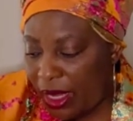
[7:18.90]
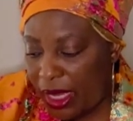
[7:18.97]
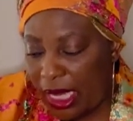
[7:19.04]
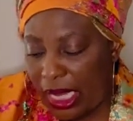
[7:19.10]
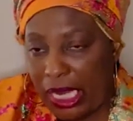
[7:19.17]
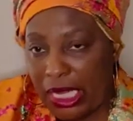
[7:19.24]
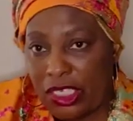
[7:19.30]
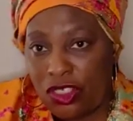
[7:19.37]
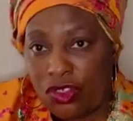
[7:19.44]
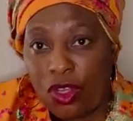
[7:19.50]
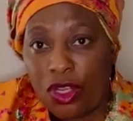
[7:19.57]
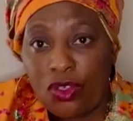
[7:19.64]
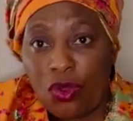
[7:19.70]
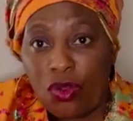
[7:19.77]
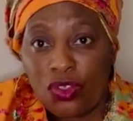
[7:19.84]
And it
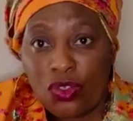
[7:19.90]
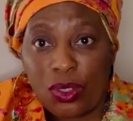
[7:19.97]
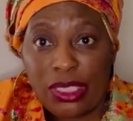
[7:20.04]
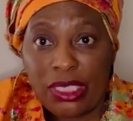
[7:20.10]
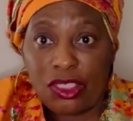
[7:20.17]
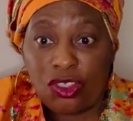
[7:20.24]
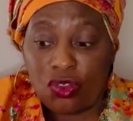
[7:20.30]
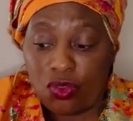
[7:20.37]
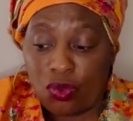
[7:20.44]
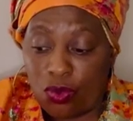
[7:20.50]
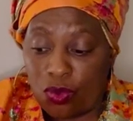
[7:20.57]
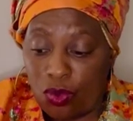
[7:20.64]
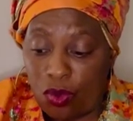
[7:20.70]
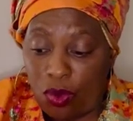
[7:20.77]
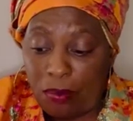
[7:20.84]
can also lead
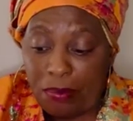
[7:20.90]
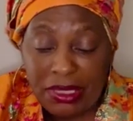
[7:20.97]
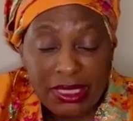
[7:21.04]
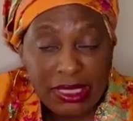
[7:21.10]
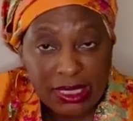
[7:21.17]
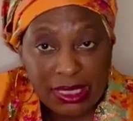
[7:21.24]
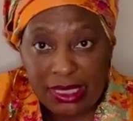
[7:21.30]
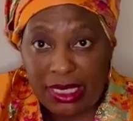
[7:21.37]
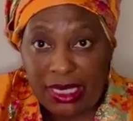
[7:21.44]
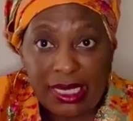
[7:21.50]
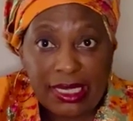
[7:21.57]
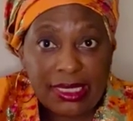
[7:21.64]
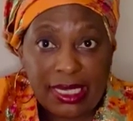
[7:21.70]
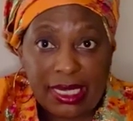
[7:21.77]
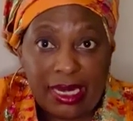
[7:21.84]
to obesity
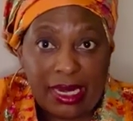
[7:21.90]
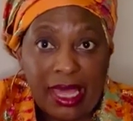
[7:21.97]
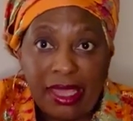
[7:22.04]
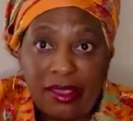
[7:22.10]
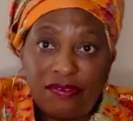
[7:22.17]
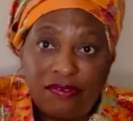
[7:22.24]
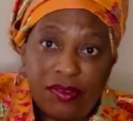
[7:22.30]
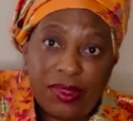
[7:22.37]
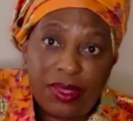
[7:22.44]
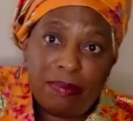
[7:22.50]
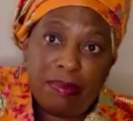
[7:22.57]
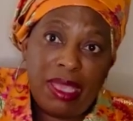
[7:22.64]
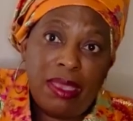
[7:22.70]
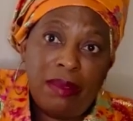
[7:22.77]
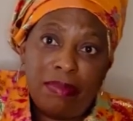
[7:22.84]
later in life for the
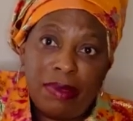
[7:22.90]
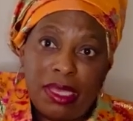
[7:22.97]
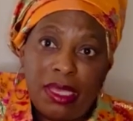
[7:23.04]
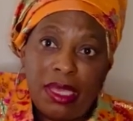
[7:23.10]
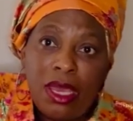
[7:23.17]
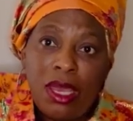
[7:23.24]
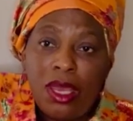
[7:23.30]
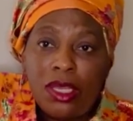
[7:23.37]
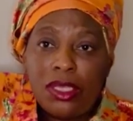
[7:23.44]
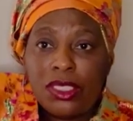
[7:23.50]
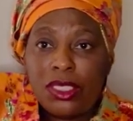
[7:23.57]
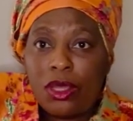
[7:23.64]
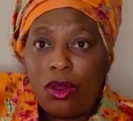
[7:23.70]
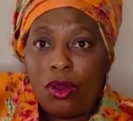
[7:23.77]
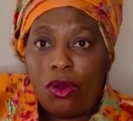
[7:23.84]
baby.
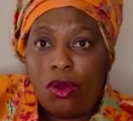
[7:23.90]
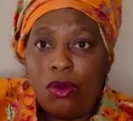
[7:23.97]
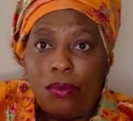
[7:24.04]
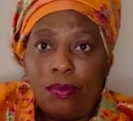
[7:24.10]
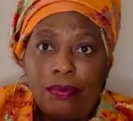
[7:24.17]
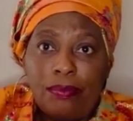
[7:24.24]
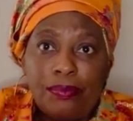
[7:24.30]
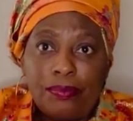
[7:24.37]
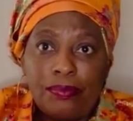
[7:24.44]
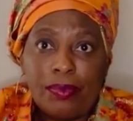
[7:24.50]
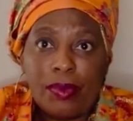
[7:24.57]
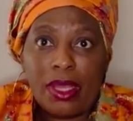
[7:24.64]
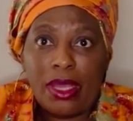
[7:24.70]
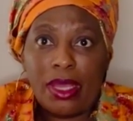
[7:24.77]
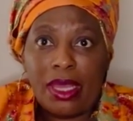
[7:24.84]
So
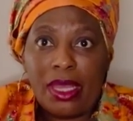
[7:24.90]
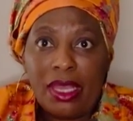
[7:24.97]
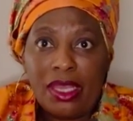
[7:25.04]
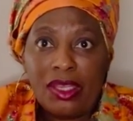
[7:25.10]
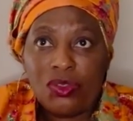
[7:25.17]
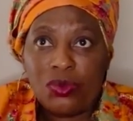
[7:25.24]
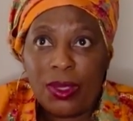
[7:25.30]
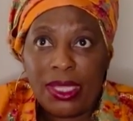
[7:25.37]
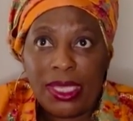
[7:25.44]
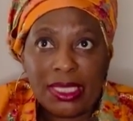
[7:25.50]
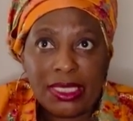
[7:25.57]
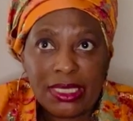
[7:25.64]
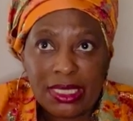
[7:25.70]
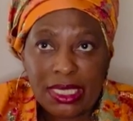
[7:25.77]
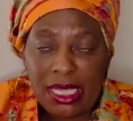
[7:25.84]
as we
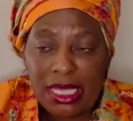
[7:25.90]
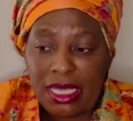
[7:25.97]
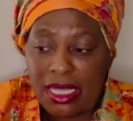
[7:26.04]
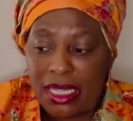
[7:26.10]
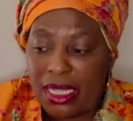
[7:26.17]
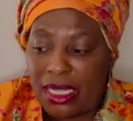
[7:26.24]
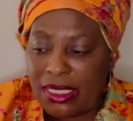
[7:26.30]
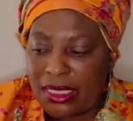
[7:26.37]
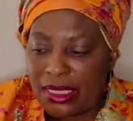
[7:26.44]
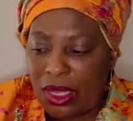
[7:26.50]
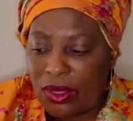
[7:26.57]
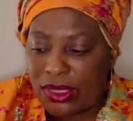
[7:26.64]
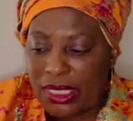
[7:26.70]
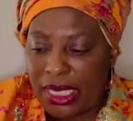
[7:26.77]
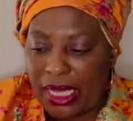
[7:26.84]
can see, it
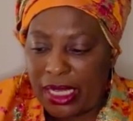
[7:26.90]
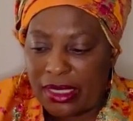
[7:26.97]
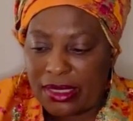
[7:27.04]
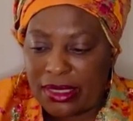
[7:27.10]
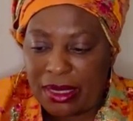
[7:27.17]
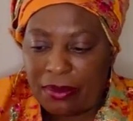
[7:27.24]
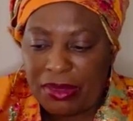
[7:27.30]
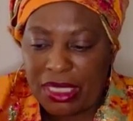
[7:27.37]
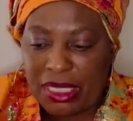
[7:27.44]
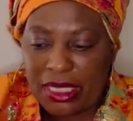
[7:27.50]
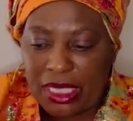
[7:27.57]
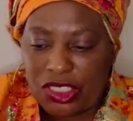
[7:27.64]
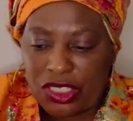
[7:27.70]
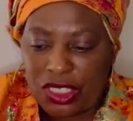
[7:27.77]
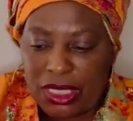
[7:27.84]
sounds like something
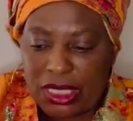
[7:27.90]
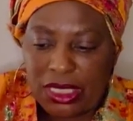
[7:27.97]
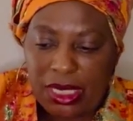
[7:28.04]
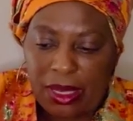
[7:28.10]
that just